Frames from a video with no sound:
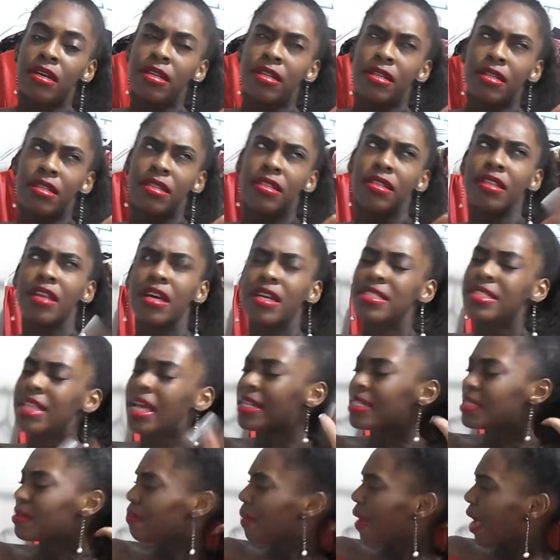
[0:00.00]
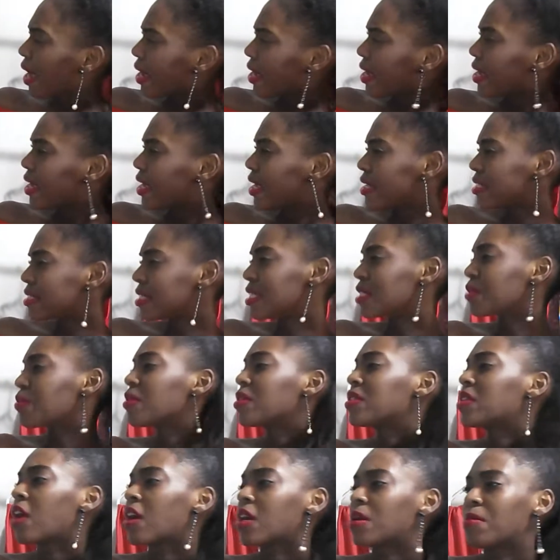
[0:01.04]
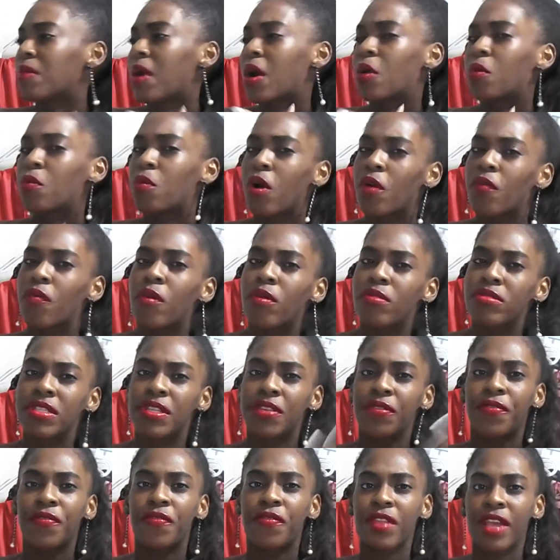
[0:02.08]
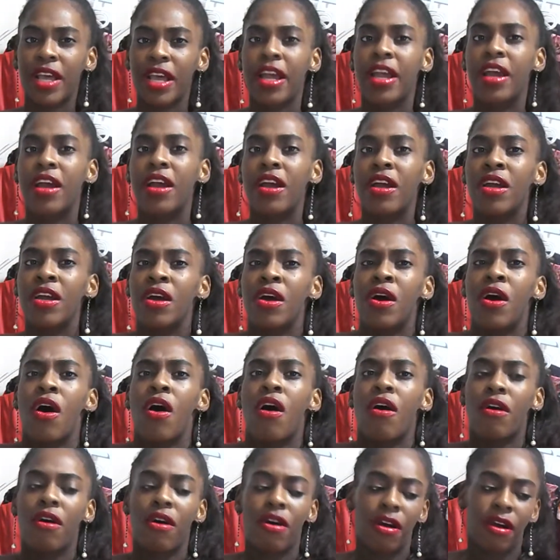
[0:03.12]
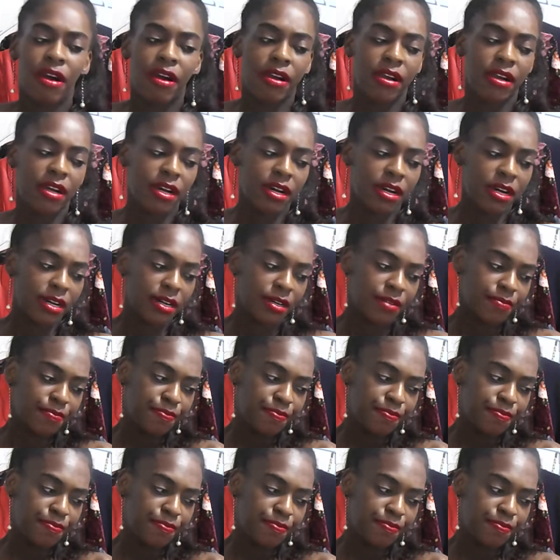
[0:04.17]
look that's back in, since we're talking about ruffles and flare, are